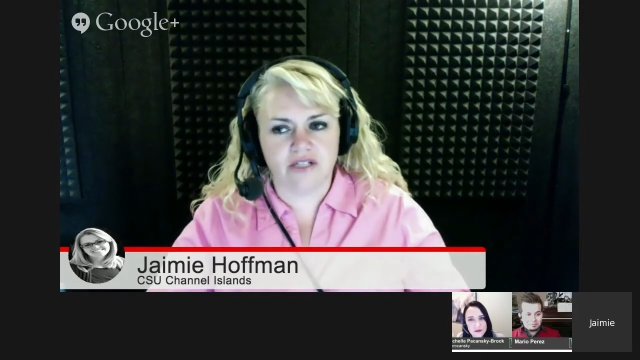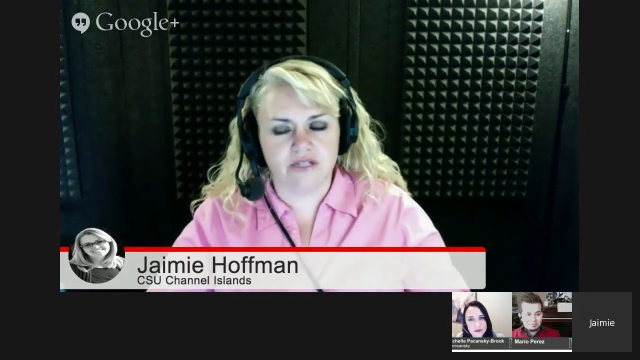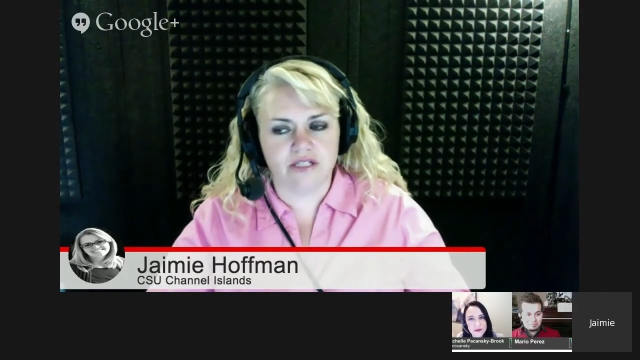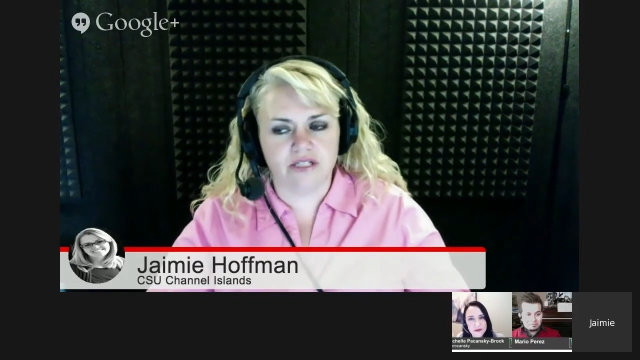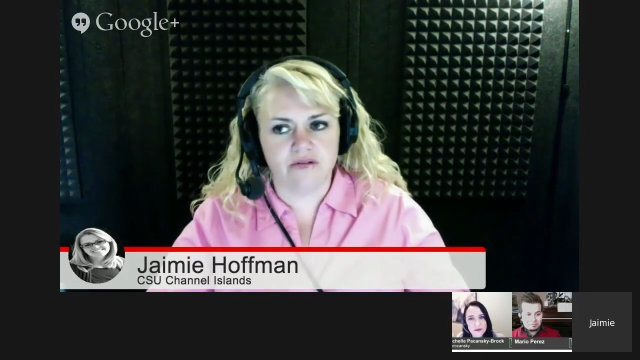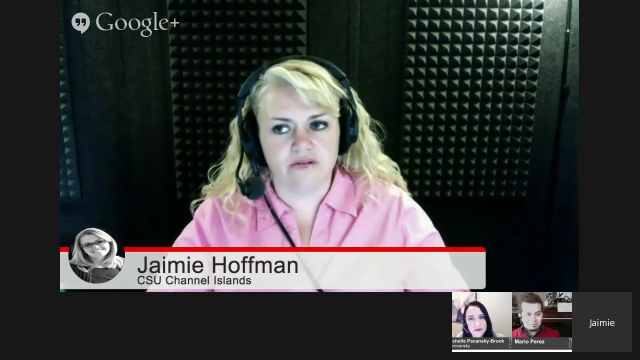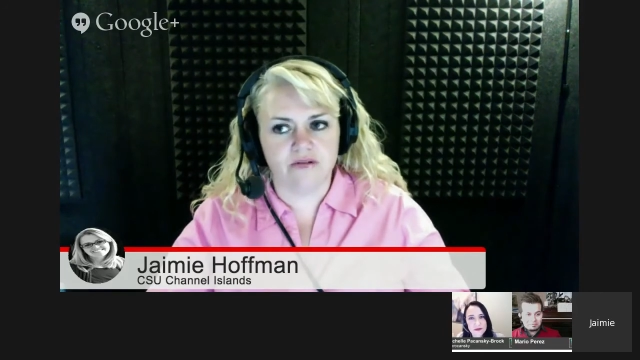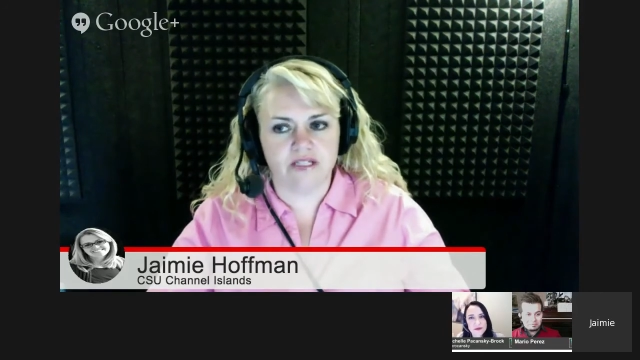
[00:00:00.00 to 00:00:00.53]

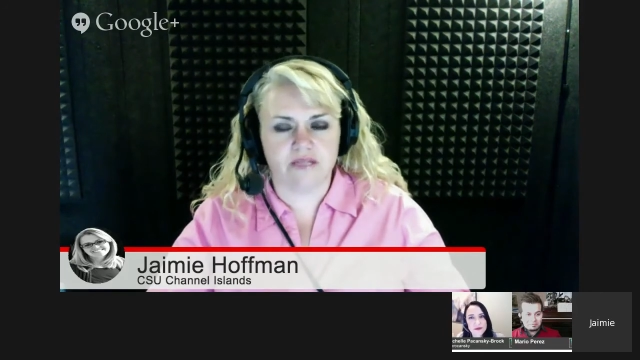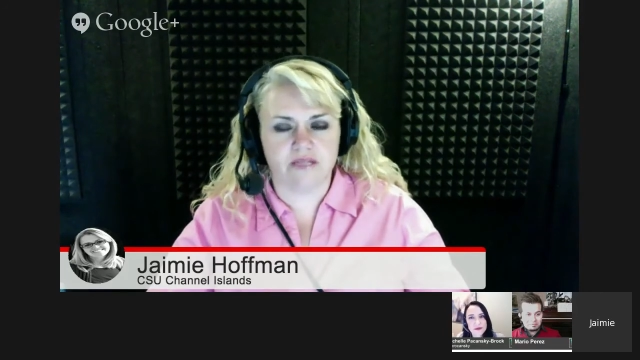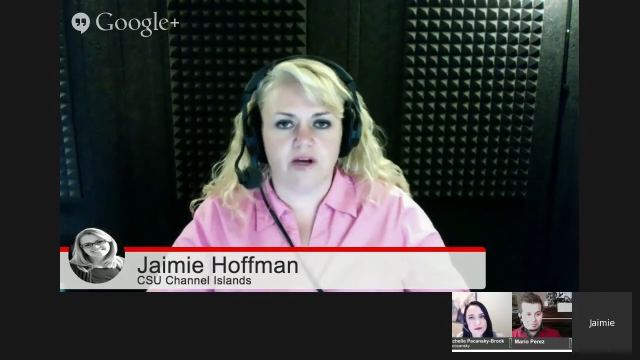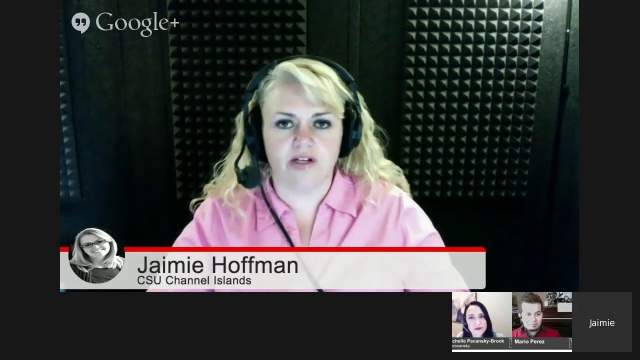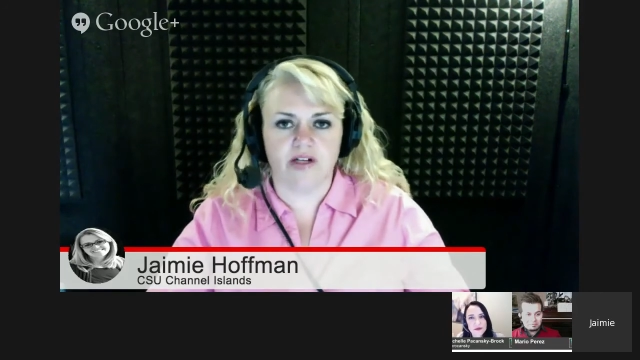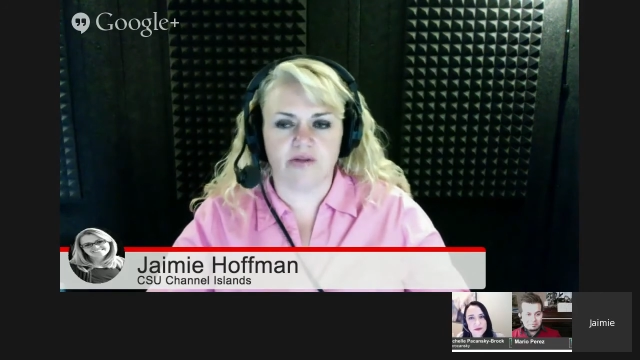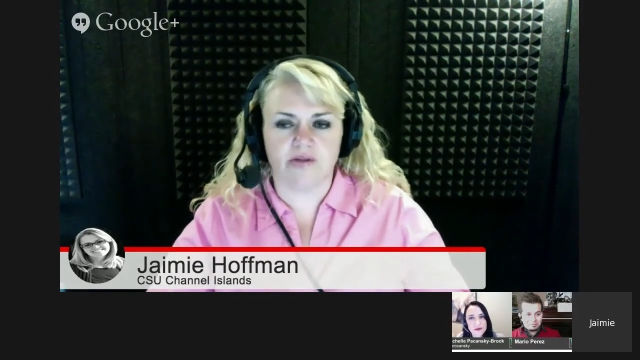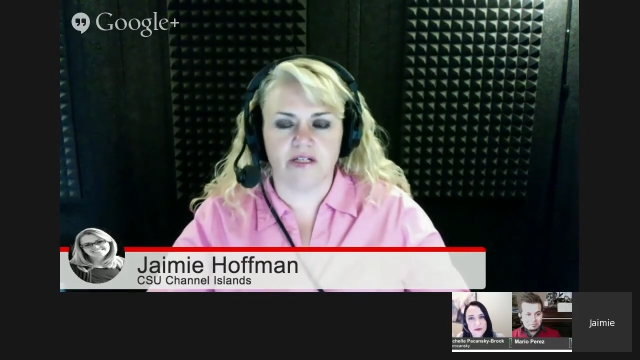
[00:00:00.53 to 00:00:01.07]
redo this
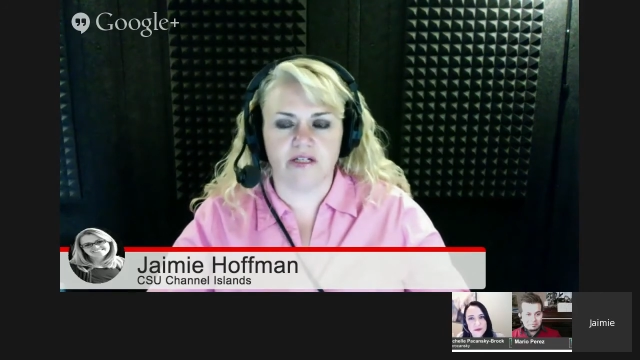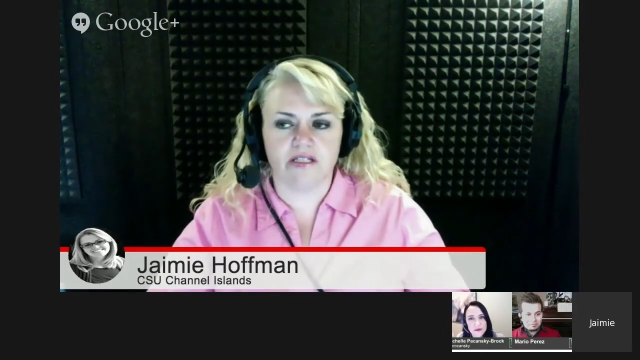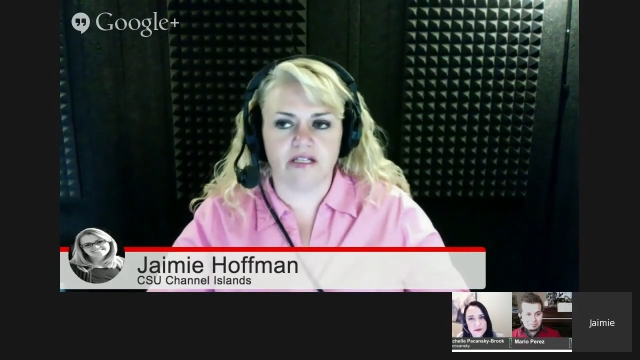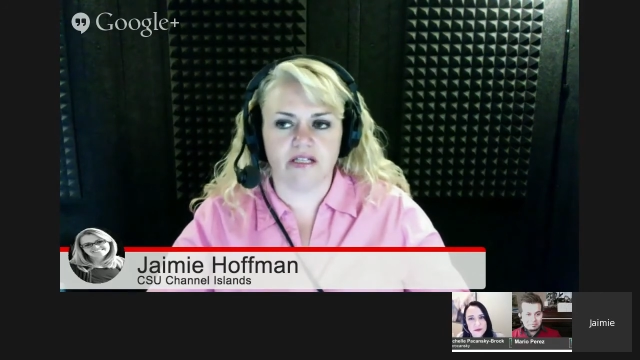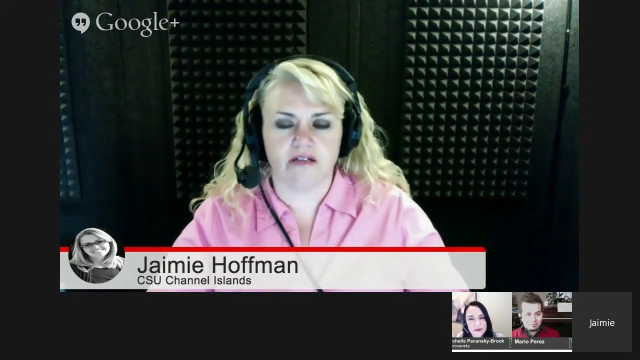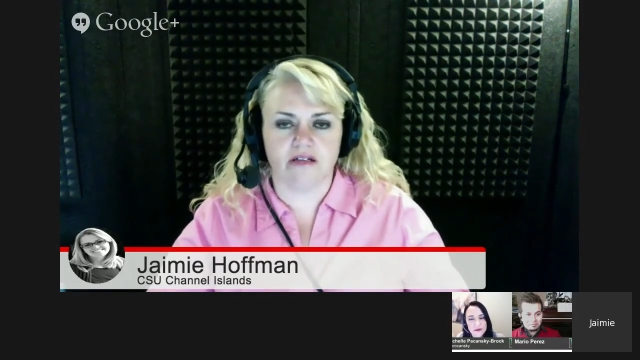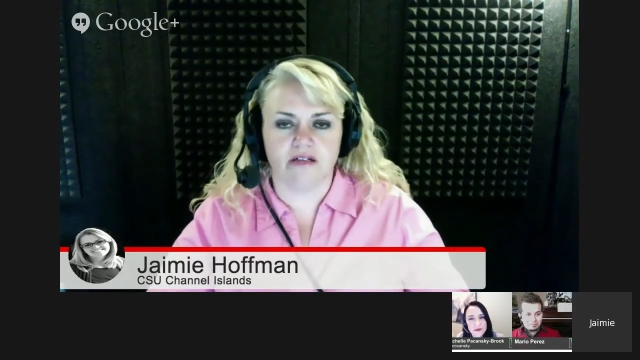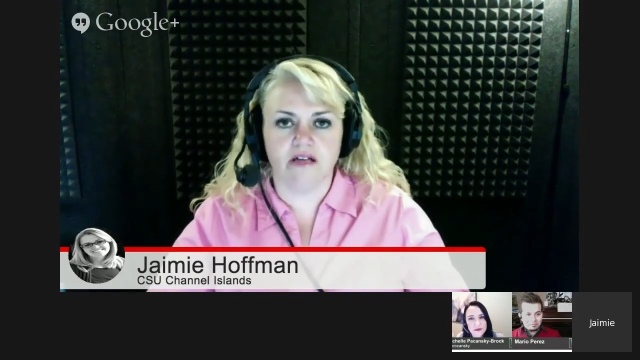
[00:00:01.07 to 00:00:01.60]
module
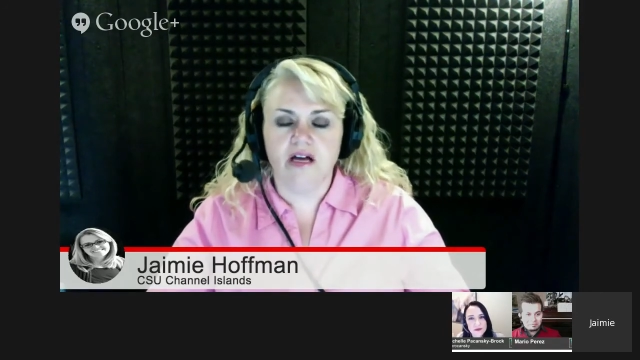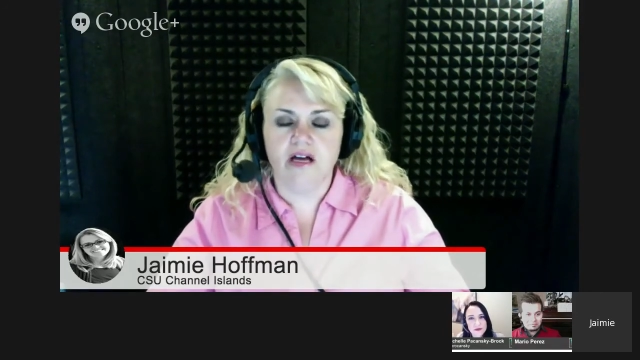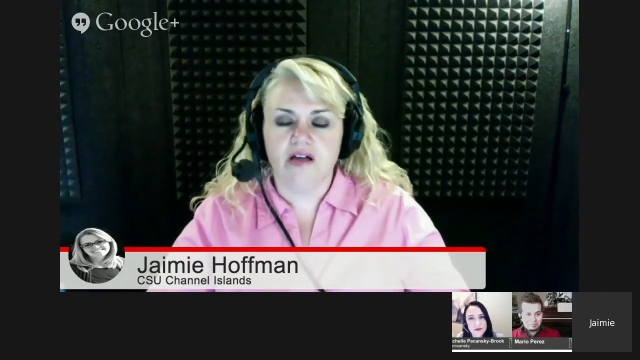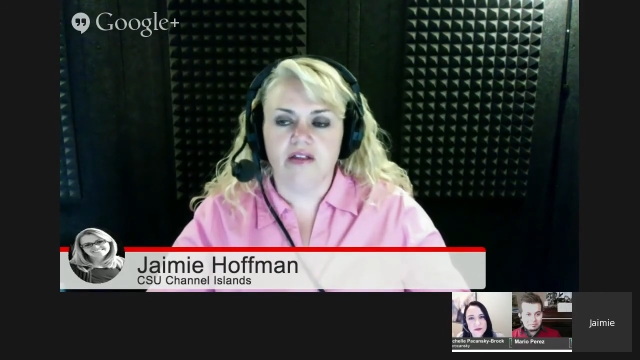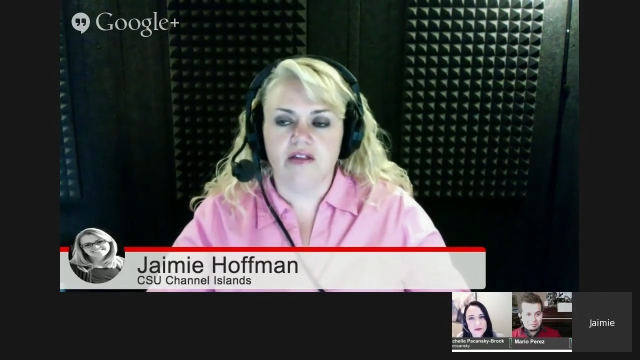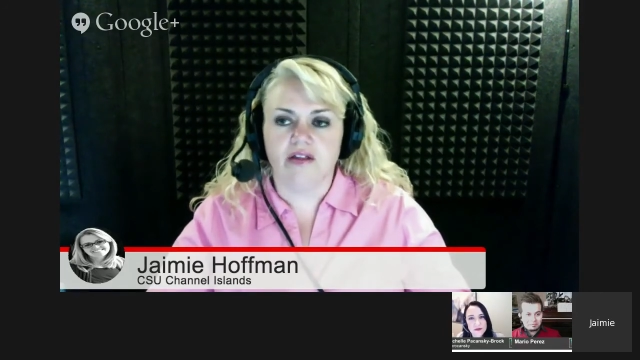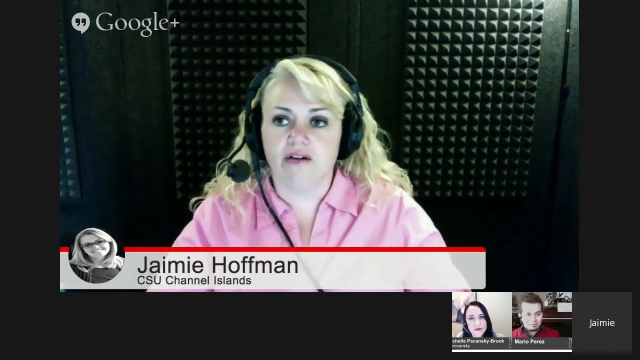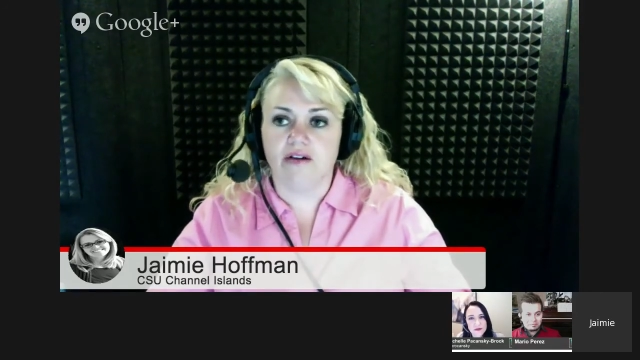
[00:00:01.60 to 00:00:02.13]
until
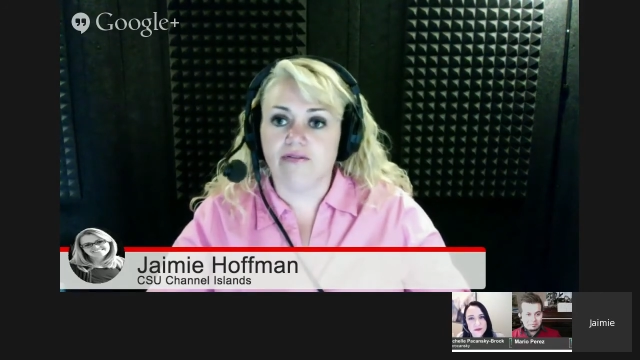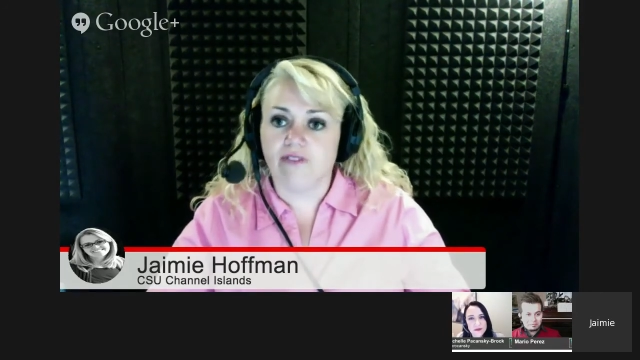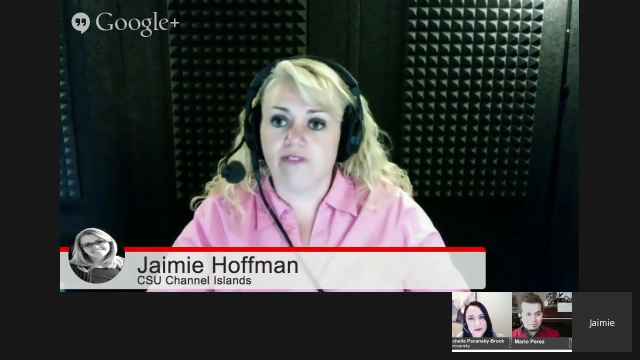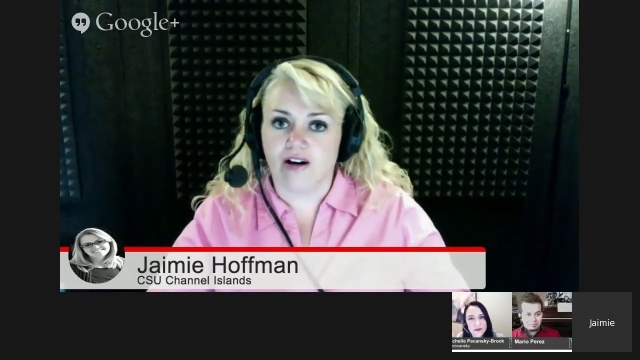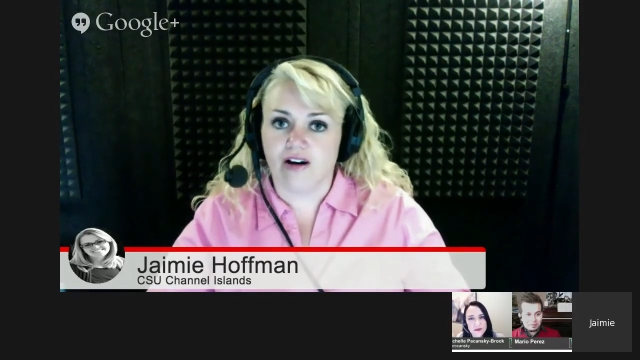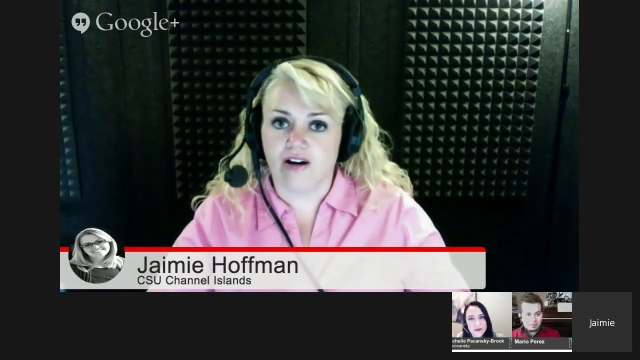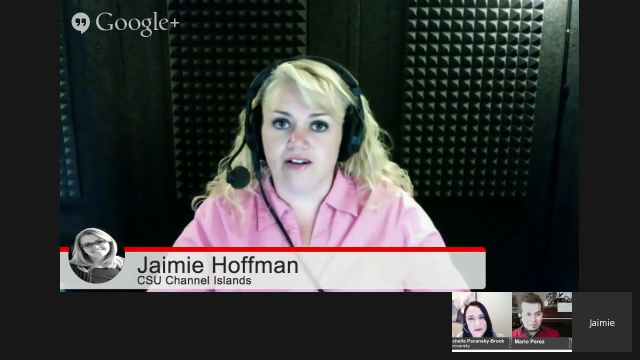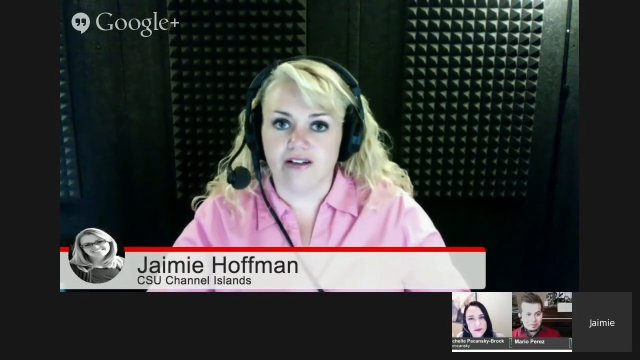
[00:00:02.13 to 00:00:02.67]
the
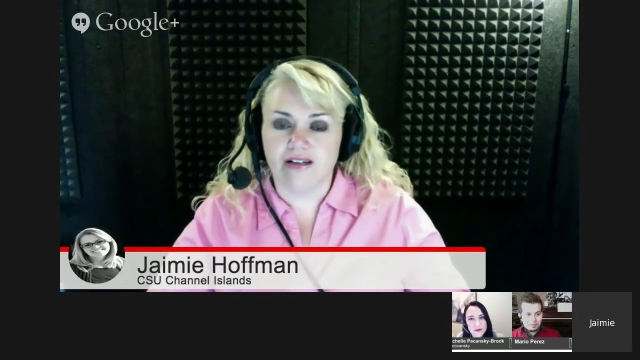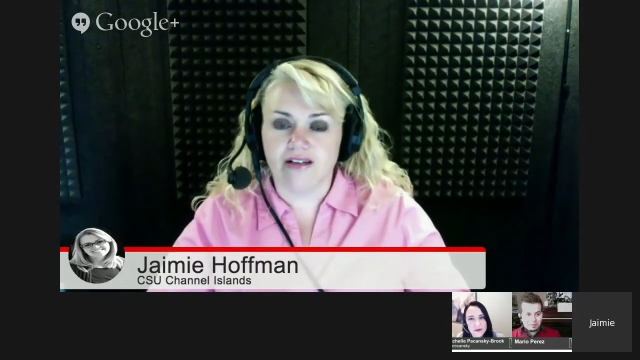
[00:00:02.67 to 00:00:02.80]
fall,